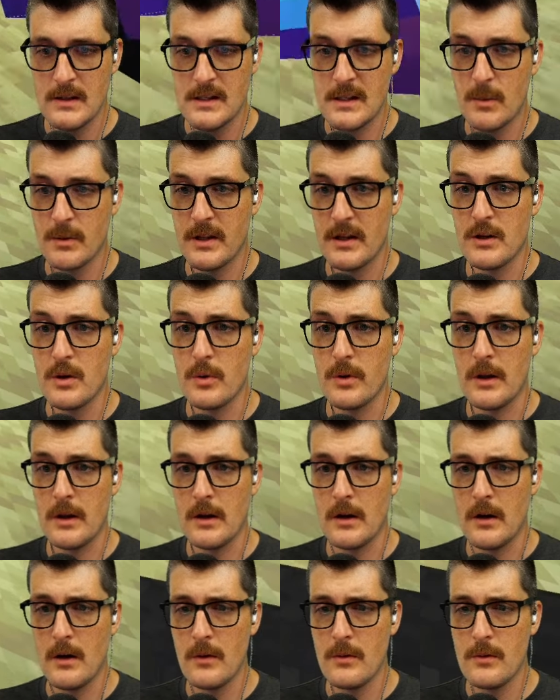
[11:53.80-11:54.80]
what they do with it, you
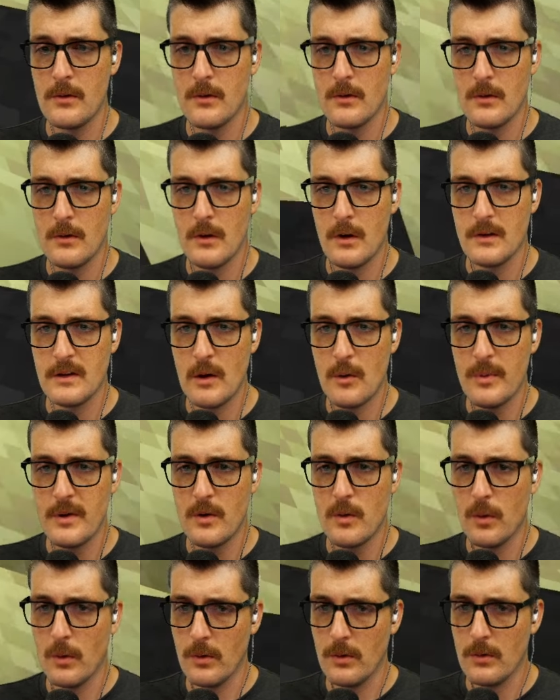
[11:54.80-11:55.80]
know? Because that would be
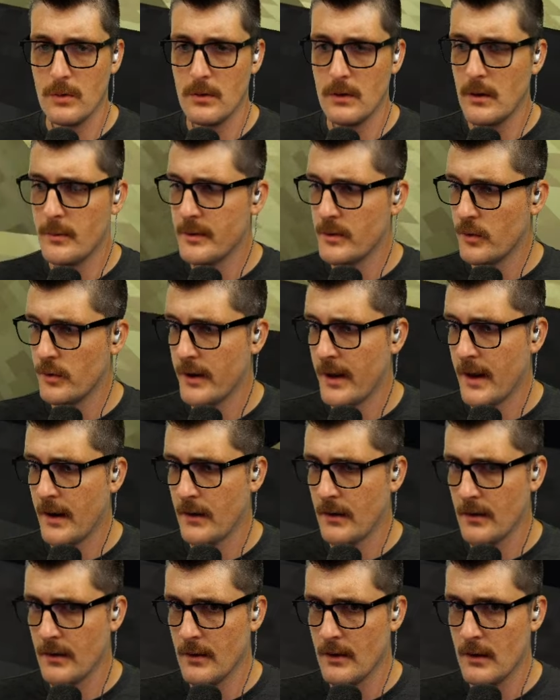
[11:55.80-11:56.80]
cool. That'd be cool to add.
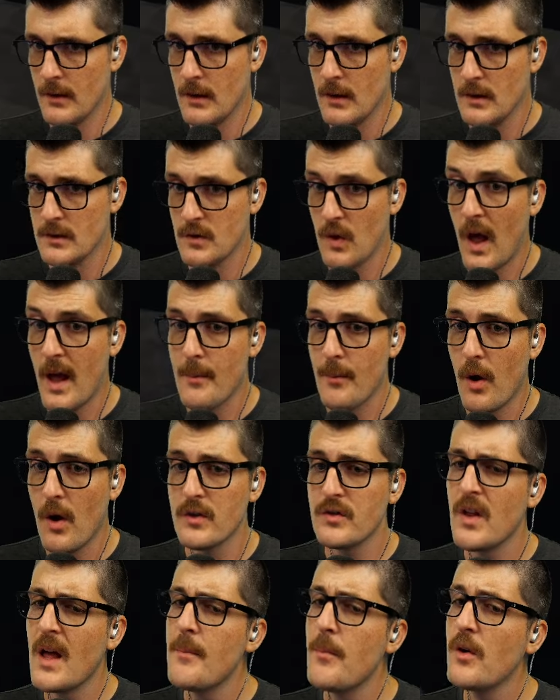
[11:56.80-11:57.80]
Slime balls.
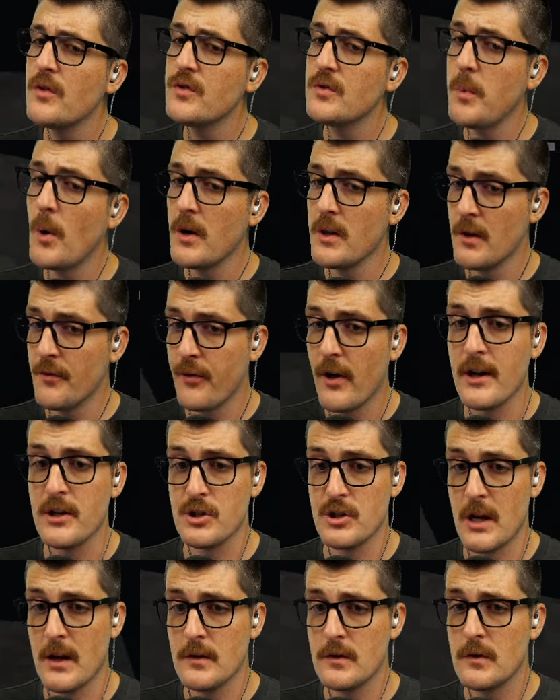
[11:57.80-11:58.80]
Slime balls spawn in the flesh
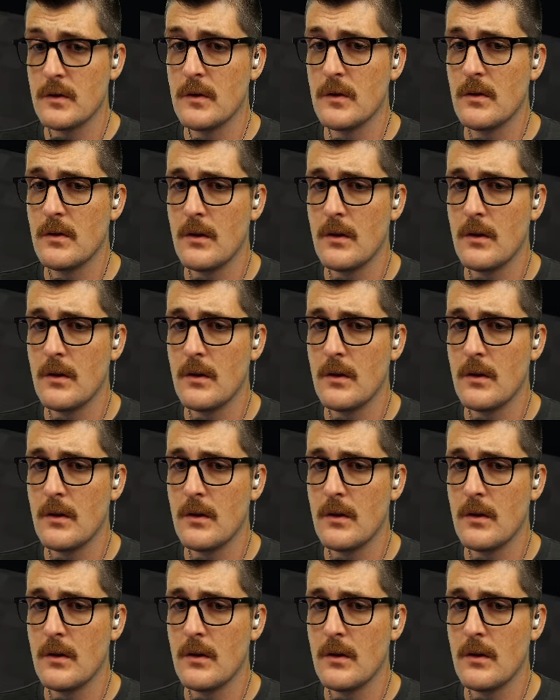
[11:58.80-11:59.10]
chests.